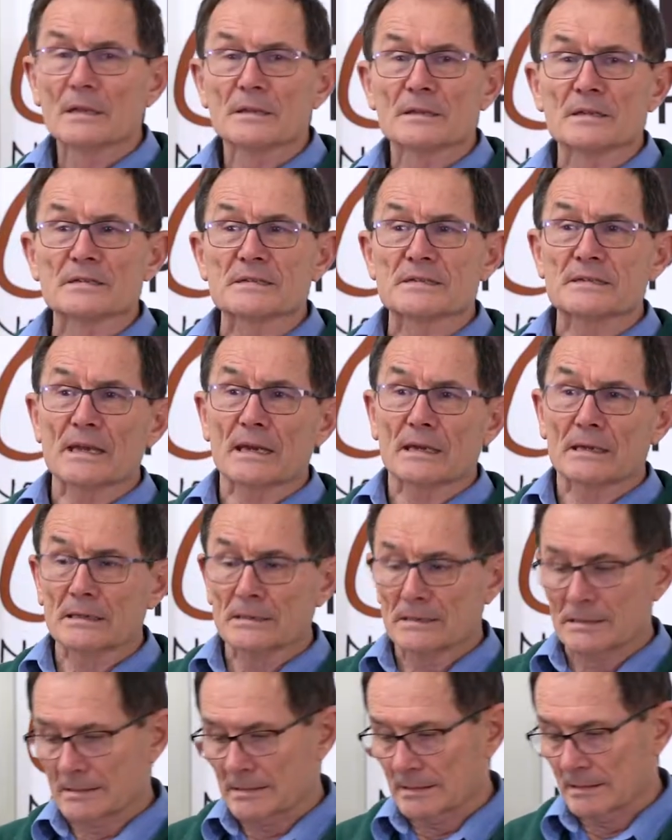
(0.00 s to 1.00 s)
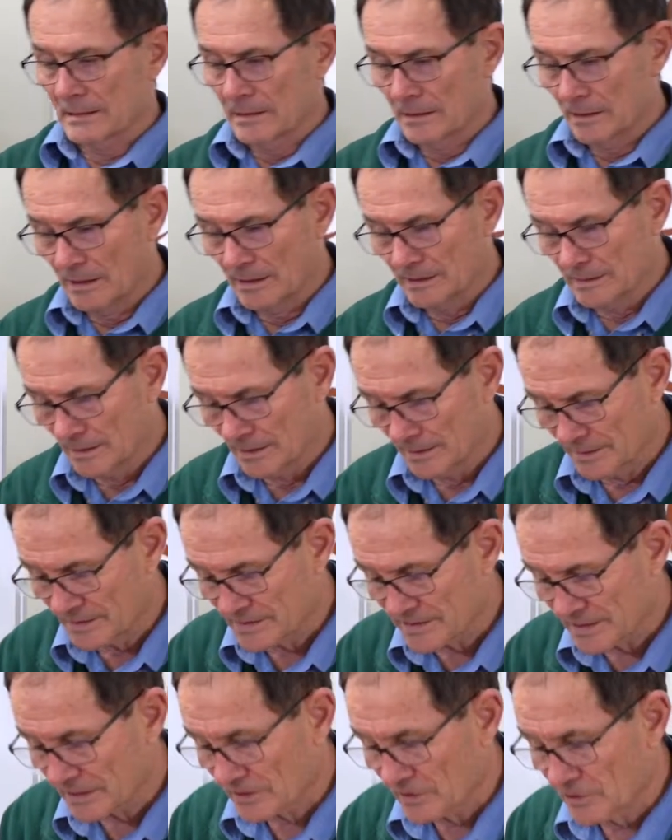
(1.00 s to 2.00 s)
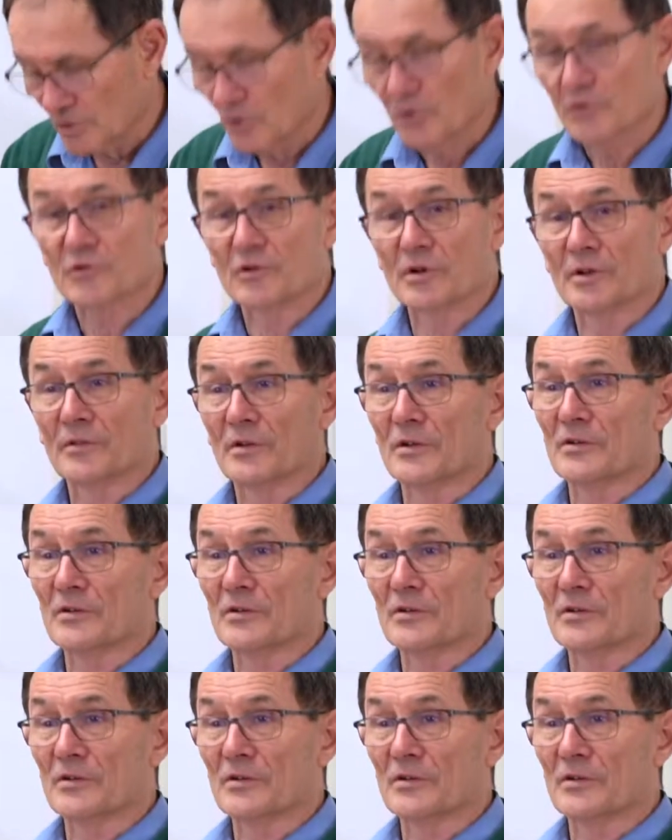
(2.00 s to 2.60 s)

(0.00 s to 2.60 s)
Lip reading: The second nutrient